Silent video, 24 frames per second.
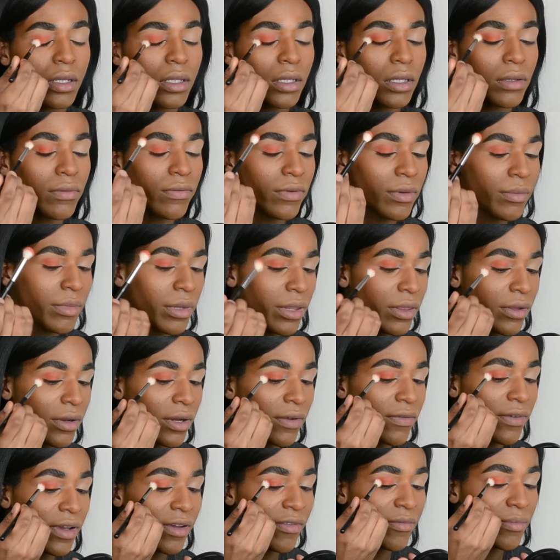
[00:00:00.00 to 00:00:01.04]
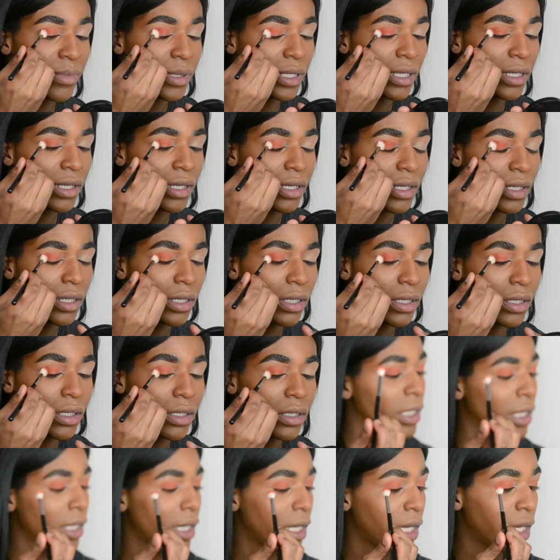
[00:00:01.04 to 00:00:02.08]
from the 35B.
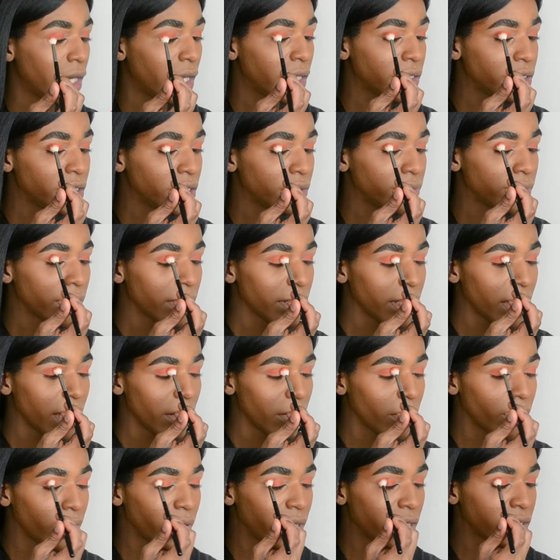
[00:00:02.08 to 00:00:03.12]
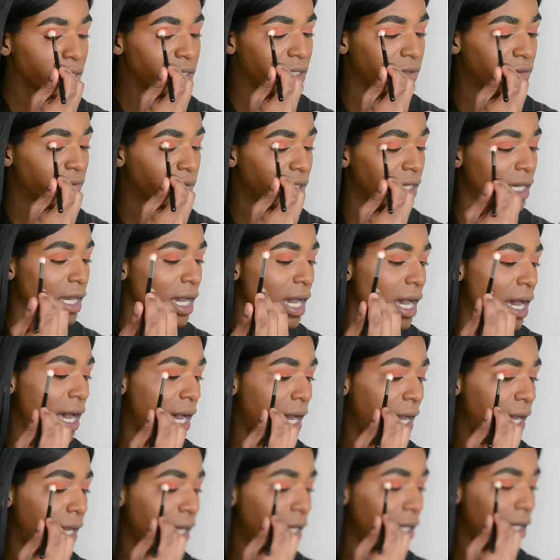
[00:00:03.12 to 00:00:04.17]
And she brought that relatively
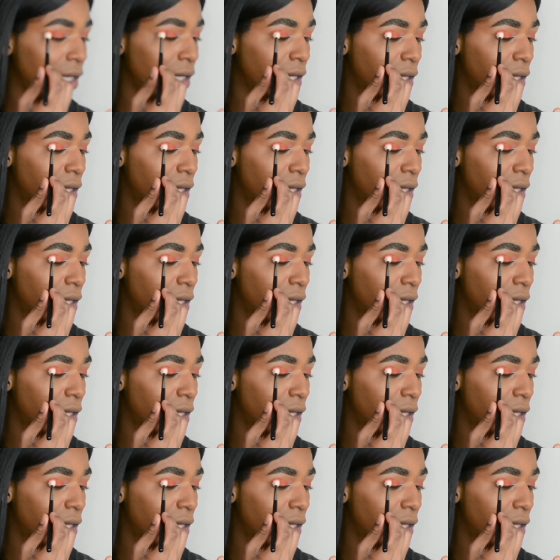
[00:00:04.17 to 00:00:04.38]
high,